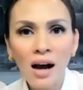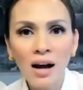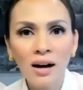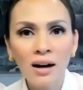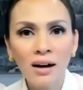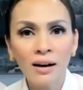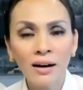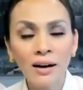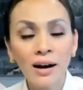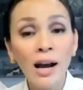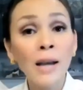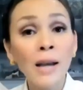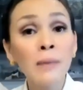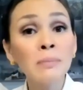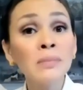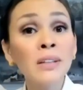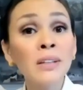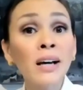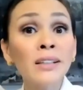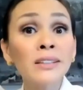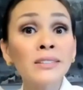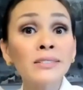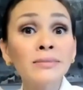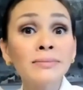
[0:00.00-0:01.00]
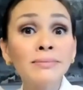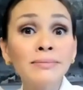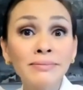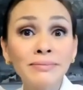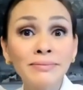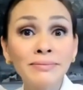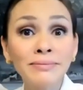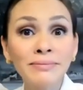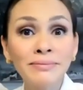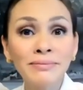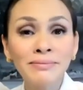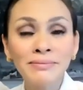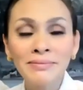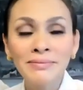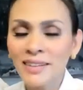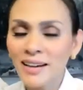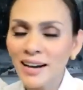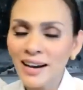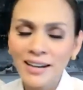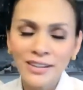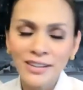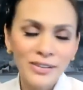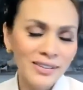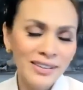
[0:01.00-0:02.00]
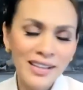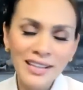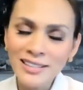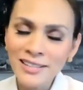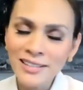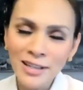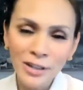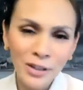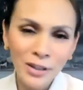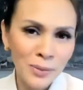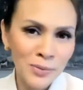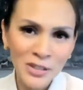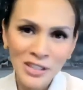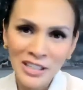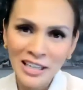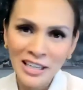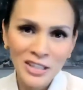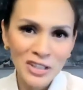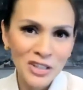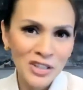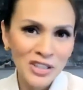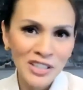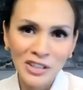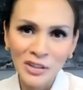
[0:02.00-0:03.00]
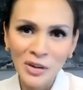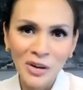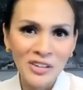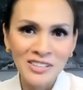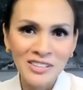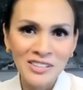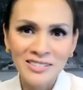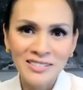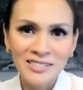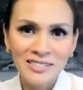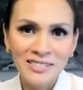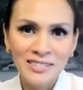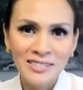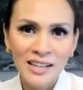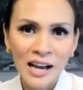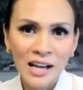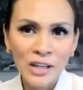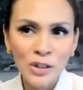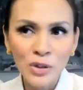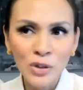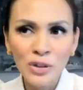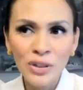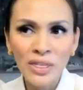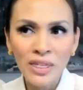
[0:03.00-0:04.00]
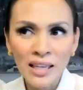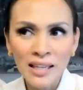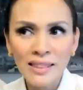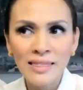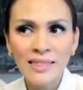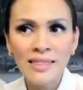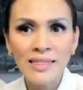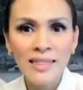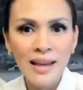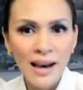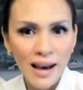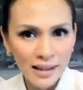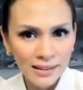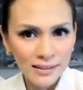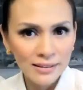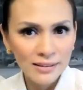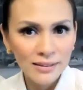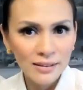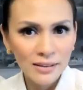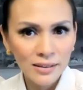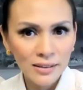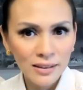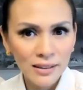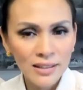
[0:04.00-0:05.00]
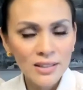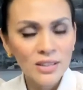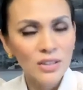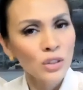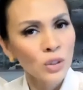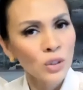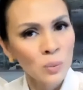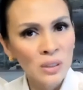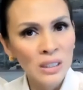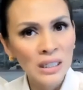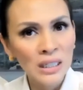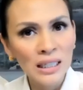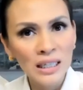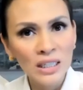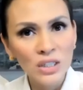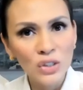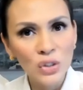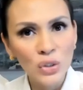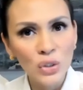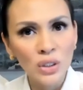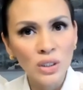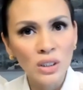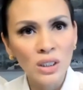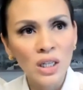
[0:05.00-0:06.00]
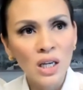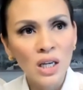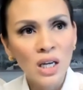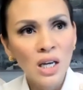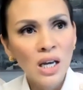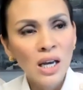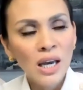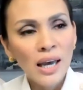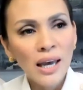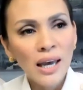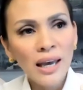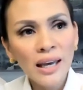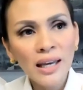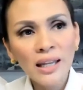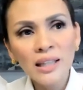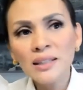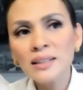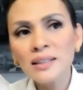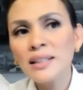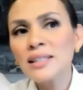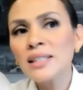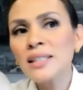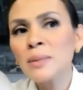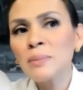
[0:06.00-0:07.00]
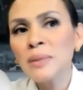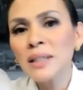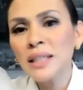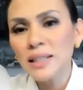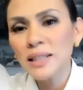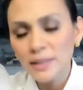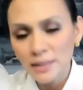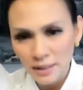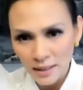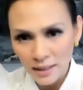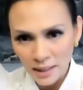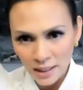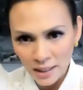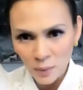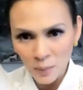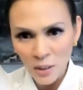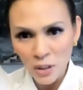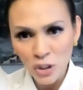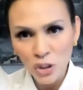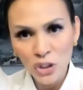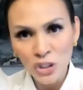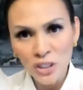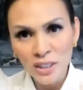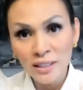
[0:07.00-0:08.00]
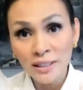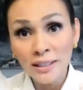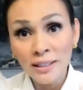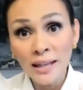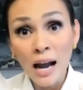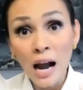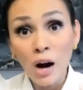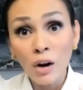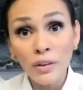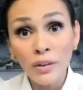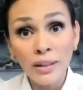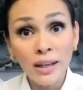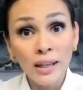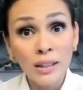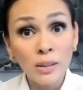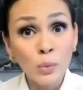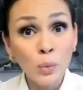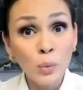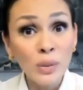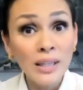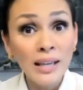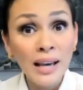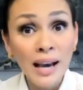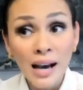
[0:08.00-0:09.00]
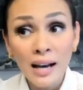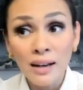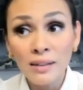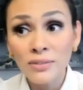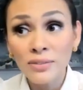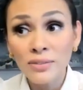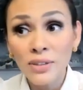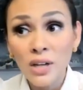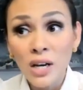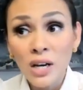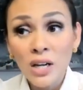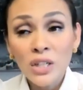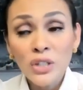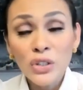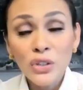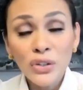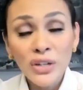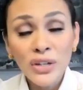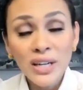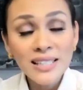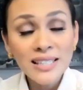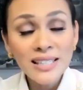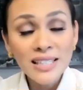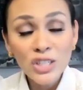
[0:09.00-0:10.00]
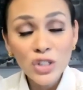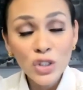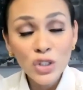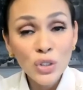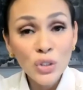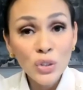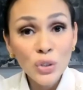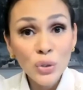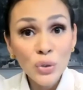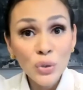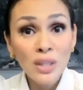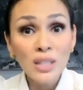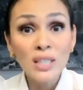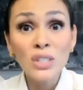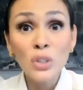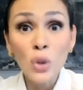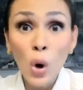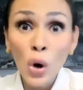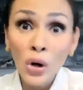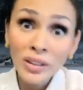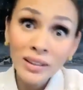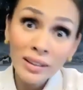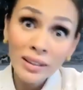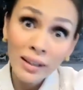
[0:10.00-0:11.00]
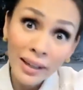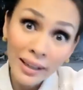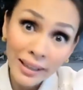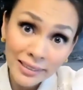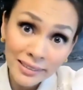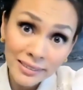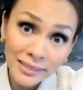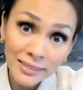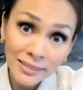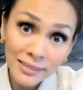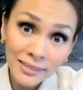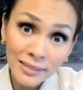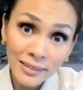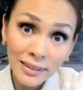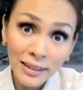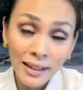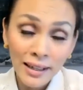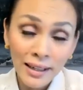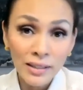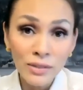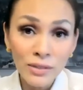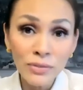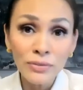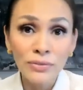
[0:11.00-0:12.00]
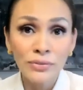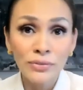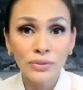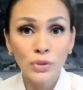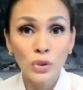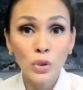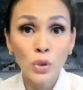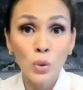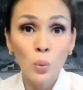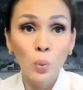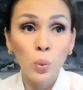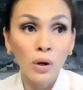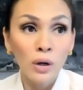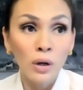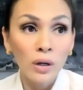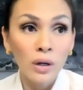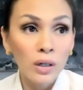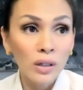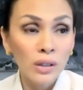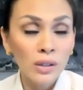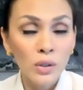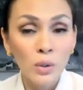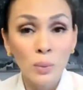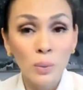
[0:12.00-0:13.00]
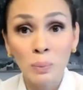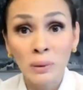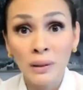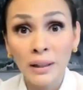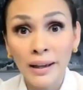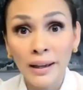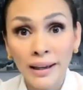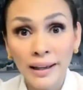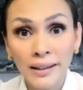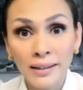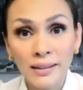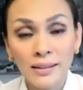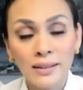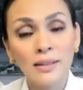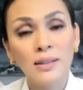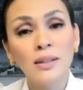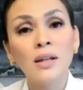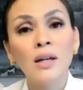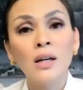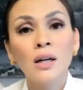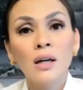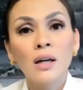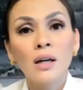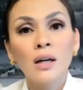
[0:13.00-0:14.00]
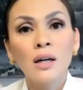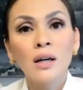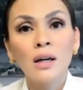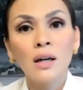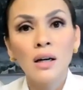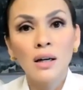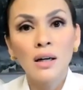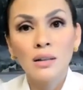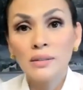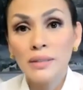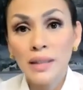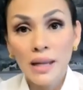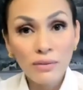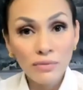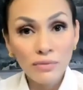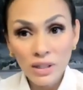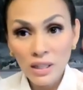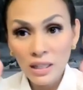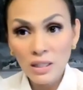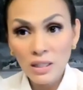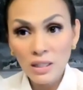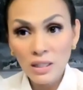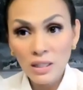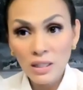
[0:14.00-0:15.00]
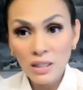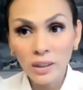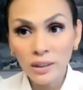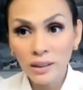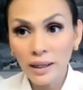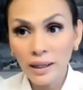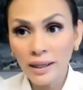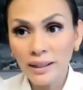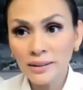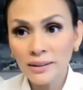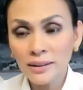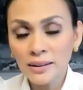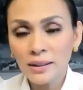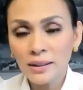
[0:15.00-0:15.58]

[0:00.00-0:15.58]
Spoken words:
I'm done. That's not communication at all. I don't think that is communication. And let's admit it, especially now that we have transitioned to this online life. You work, you play, everything is online.